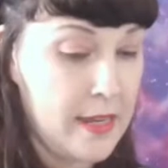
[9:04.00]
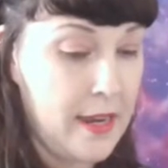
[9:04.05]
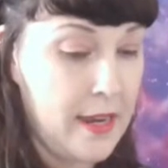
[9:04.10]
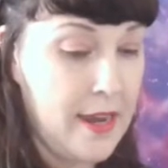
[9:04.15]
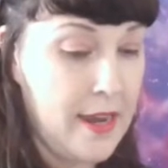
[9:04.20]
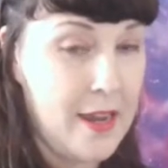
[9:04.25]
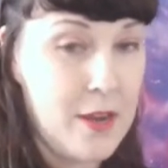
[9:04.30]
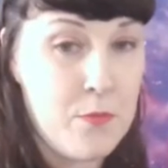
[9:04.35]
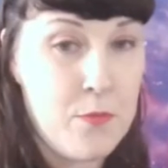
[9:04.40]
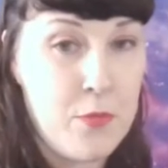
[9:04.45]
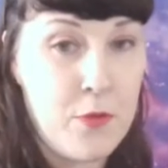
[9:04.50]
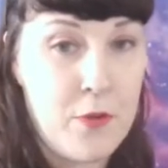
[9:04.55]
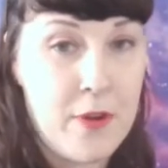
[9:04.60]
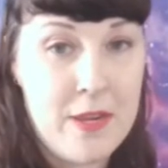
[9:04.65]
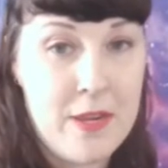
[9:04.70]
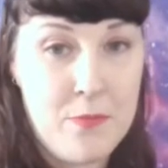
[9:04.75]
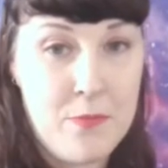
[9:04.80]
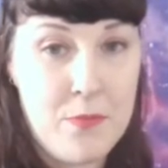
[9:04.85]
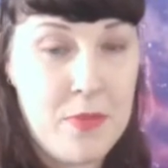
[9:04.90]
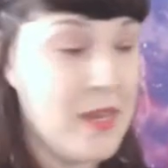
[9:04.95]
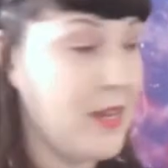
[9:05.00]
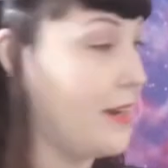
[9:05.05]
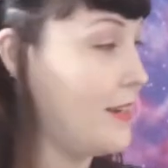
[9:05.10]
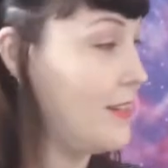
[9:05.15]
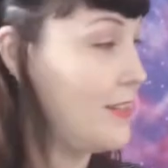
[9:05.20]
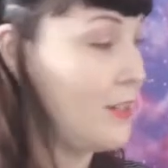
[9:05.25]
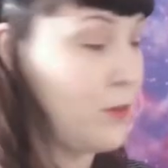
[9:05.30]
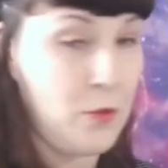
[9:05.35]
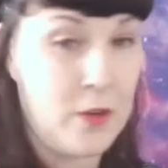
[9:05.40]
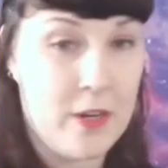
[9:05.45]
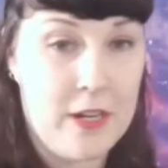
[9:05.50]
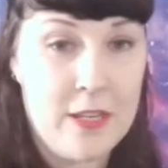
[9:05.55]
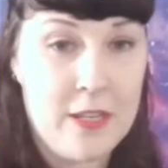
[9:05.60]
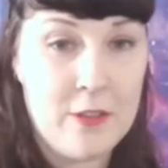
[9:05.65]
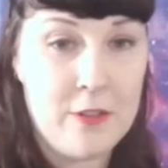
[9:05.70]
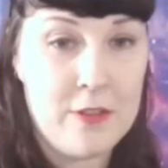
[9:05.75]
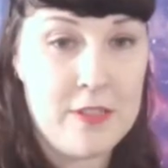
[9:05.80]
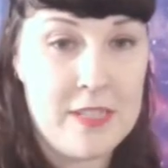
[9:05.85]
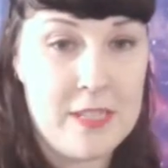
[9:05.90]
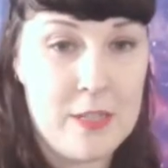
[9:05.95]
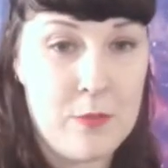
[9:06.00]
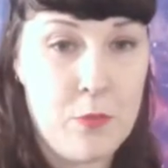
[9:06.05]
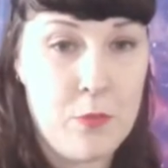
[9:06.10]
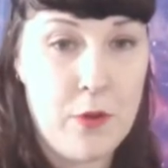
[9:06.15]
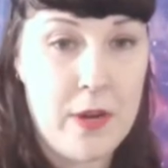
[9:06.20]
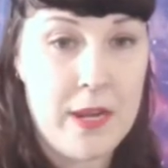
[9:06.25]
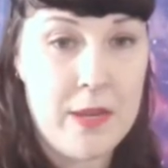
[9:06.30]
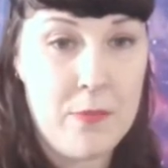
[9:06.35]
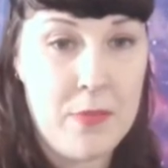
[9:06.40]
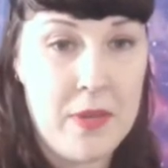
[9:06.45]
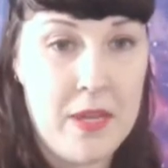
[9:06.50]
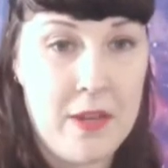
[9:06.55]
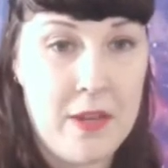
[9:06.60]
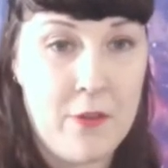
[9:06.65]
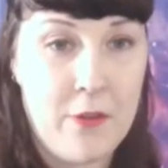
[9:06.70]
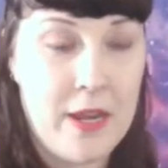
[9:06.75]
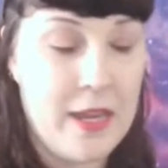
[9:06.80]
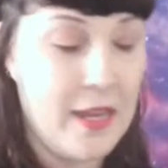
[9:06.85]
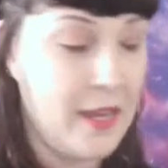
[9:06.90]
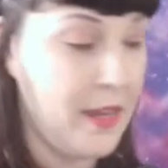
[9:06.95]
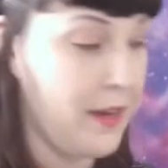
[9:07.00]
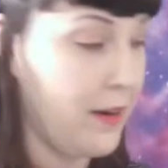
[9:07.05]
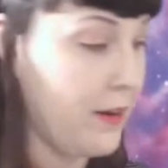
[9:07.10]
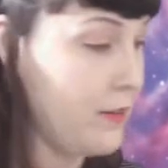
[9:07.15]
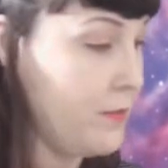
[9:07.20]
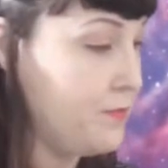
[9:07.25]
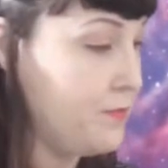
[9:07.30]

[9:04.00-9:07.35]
a bright pink, so we're going to use this bright pink right here.